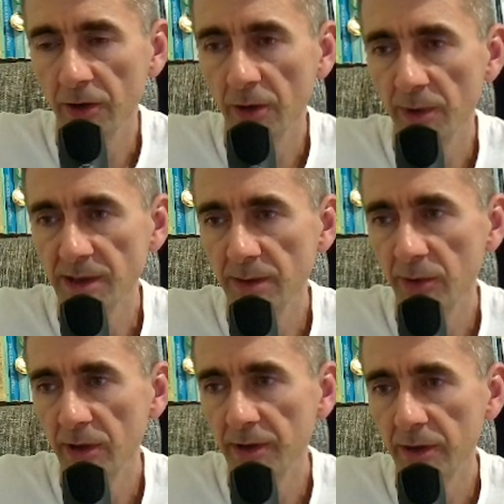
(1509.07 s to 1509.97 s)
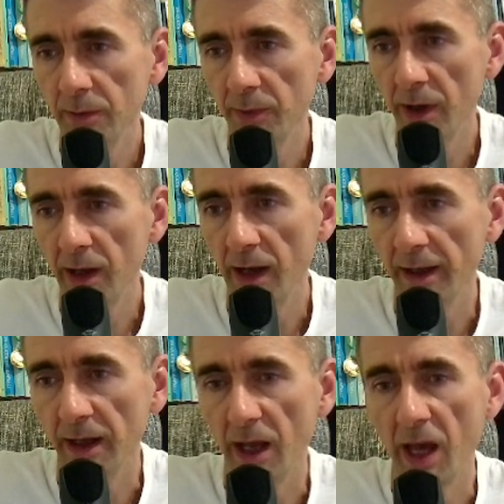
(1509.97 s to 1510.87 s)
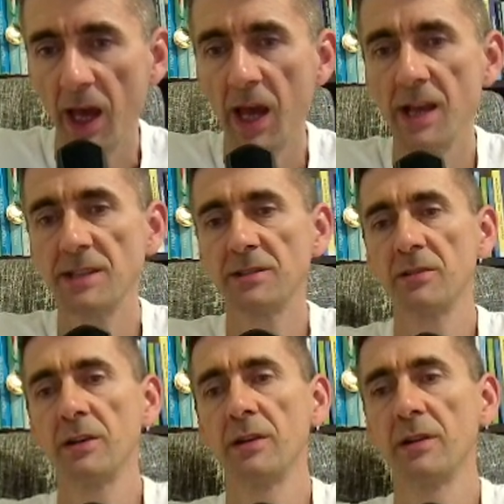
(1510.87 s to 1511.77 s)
possibility to play like a3